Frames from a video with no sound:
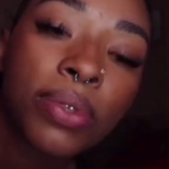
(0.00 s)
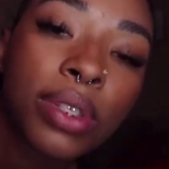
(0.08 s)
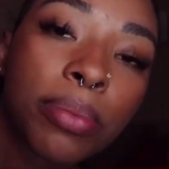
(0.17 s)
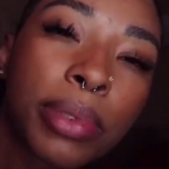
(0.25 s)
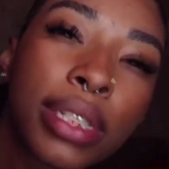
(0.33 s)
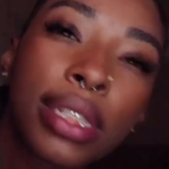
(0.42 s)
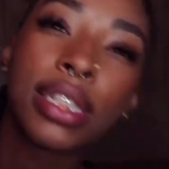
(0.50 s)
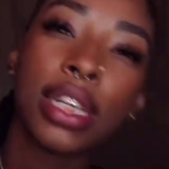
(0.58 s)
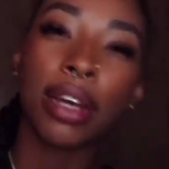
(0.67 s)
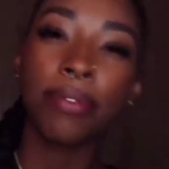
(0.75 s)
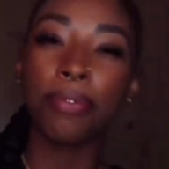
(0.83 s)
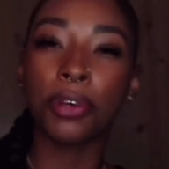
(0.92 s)
Simons
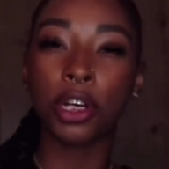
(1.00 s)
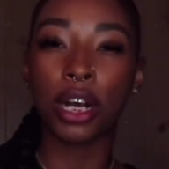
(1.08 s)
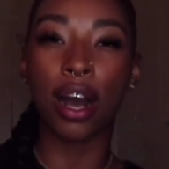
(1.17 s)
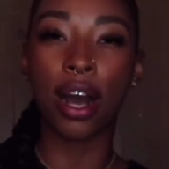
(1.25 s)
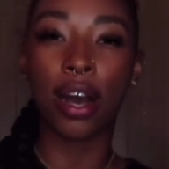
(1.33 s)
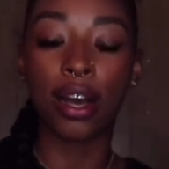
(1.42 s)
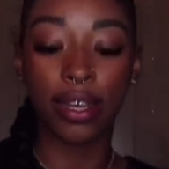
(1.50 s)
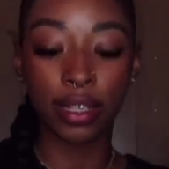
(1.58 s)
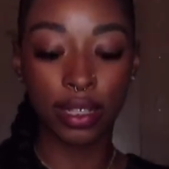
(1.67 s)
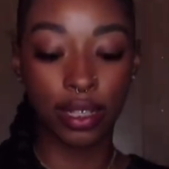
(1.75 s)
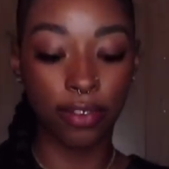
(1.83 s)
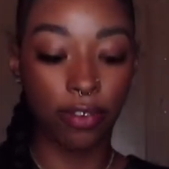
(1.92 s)
Denver
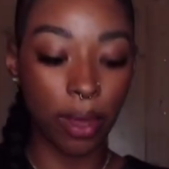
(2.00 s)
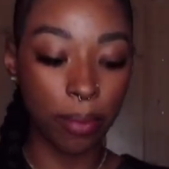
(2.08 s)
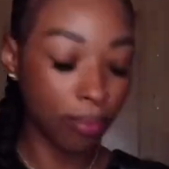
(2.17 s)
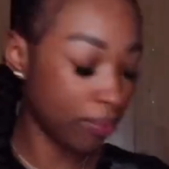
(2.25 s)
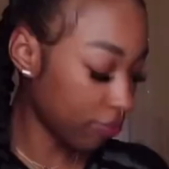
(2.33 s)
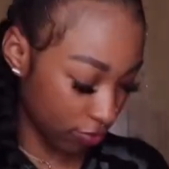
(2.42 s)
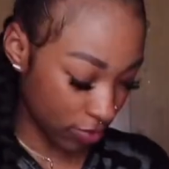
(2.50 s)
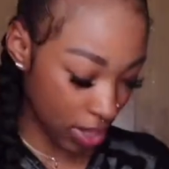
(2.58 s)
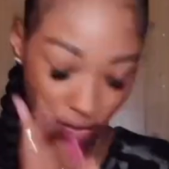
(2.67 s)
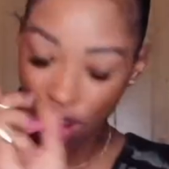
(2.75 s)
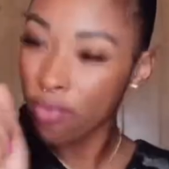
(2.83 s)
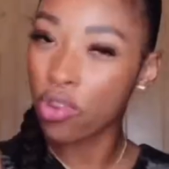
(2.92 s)
Highs. If I
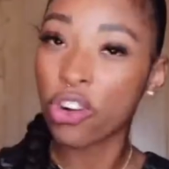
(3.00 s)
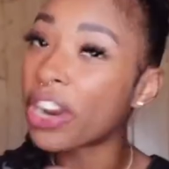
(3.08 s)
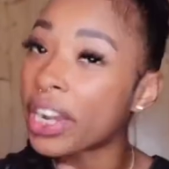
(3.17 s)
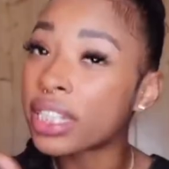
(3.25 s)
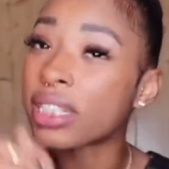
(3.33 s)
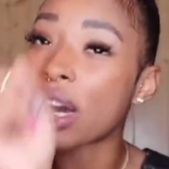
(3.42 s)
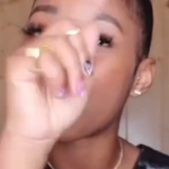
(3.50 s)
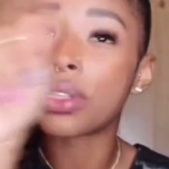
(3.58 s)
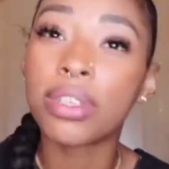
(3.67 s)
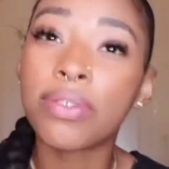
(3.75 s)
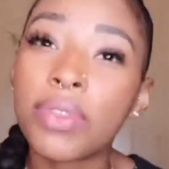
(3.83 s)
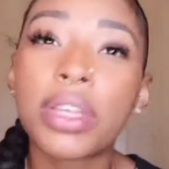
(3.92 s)
if I'm correct, I'll
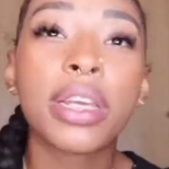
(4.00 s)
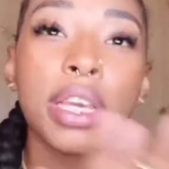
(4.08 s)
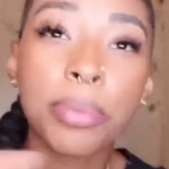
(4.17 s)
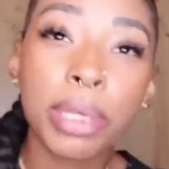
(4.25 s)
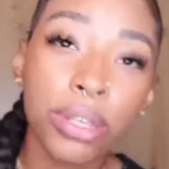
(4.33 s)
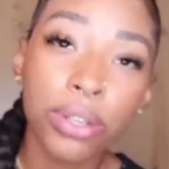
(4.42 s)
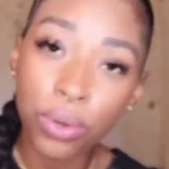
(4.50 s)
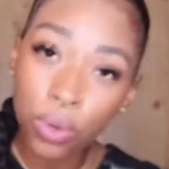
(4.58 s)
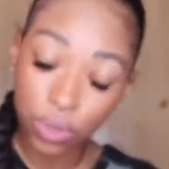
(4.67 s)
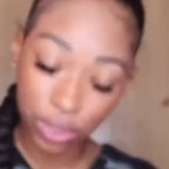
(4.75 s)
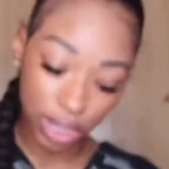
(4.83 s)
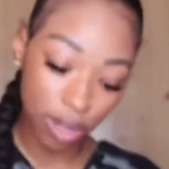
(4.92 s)
leave the name here
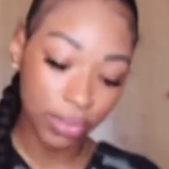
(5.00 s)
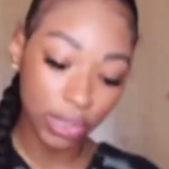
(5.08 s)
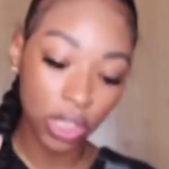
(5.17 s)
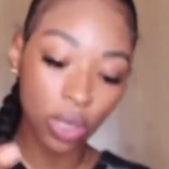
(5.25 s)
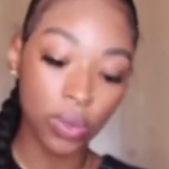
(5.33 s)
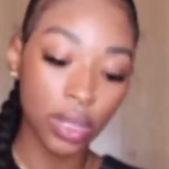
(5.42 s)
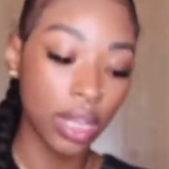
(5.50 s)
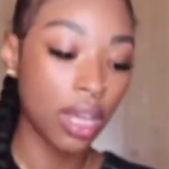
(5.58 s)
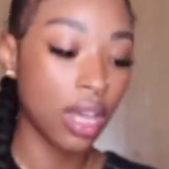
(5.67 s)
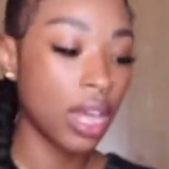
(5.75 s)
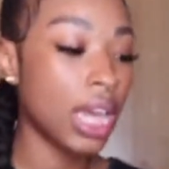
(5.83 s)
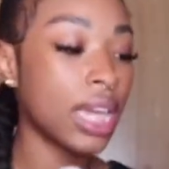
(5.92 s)
or down below.
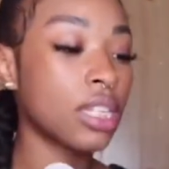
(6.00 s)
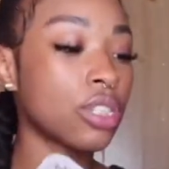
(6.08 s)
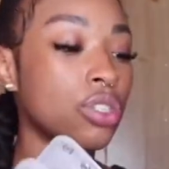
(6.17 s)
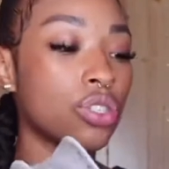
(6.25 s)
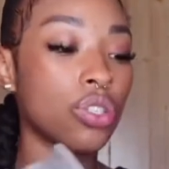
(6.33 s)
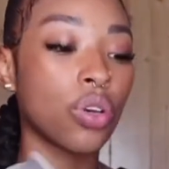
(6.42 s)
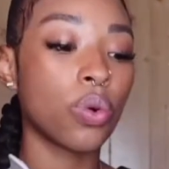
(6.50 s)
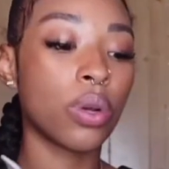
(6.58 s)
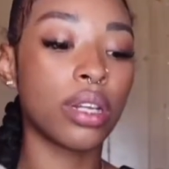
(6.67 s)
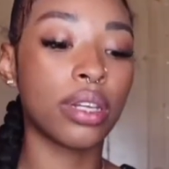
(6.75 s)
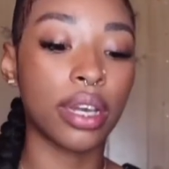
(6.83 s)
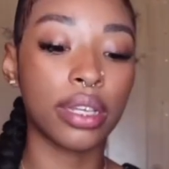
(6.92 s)
And it's so
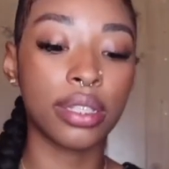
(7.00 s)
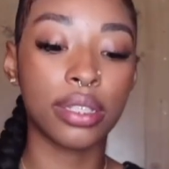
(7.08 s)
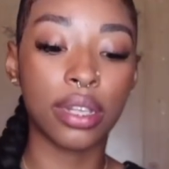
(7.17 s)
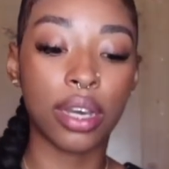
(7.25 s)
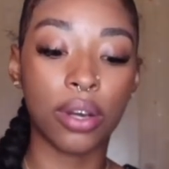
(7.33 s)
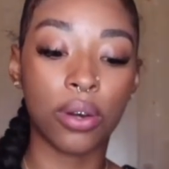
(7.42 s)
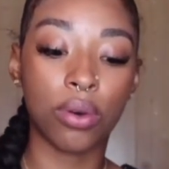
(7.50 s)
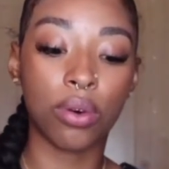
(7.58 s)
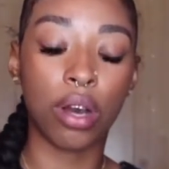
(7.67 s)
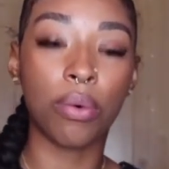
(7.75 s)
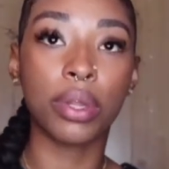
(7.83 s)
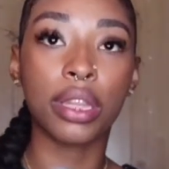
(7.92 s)
nice now.
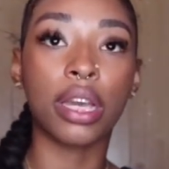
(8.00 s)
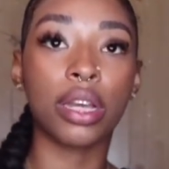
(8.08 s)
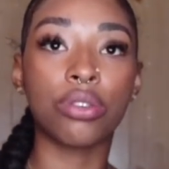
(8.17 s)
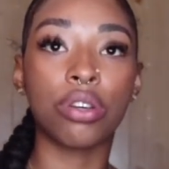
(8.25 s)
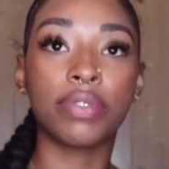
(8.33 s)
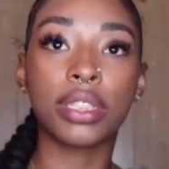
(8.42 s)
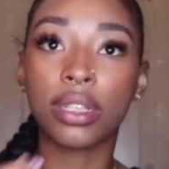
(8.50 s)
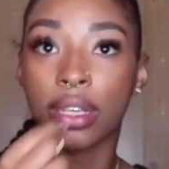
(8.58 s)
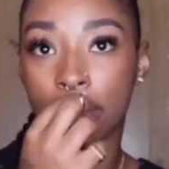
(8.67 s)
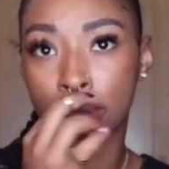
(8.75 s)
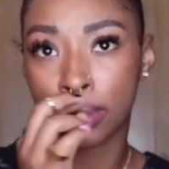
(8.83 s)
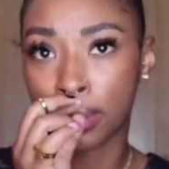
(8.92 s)
One thing I do have to say,
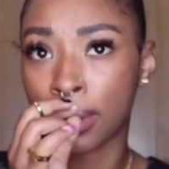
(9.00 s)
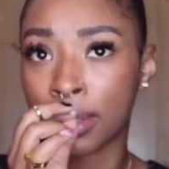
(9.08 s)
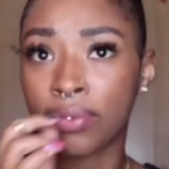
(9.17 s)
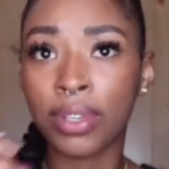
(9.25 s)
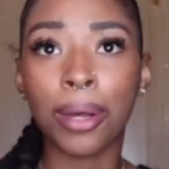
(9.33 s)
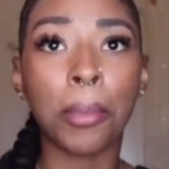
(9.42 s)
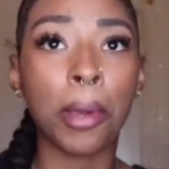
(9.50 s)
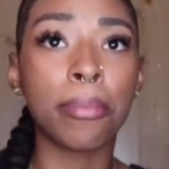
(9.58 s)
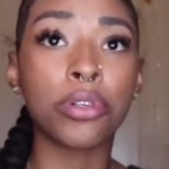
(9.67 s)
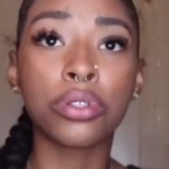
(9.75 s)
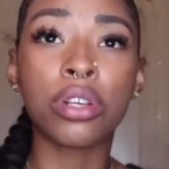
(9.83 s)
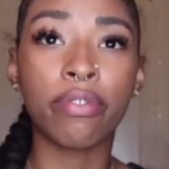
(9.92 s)
it's kind of not my
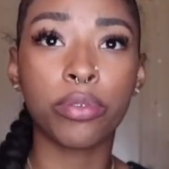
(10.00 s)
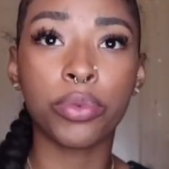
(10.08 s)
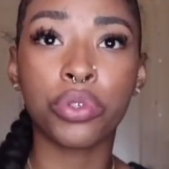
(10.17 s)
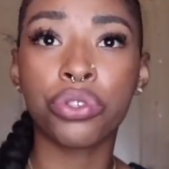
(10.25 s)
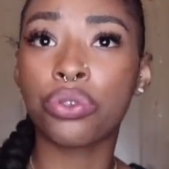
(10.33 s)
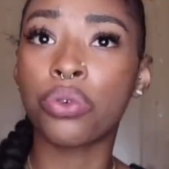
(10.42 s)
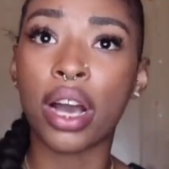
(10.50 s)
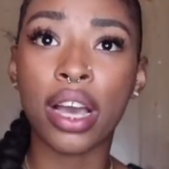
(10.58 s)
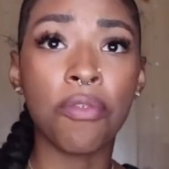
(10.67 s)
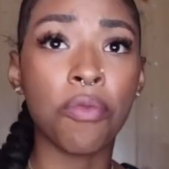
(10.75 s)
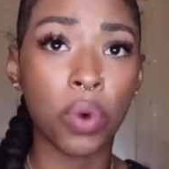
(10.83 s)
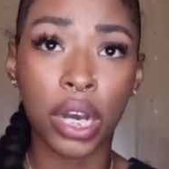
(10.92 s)
most comfortable shoe. I
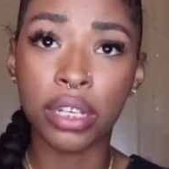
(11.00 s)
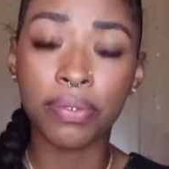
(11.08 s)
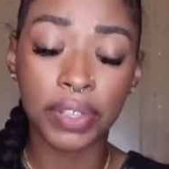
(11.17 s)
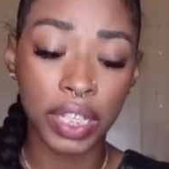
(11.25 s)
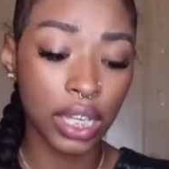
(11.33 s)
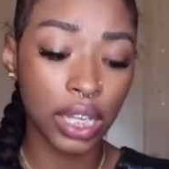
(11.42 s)
have wide feet.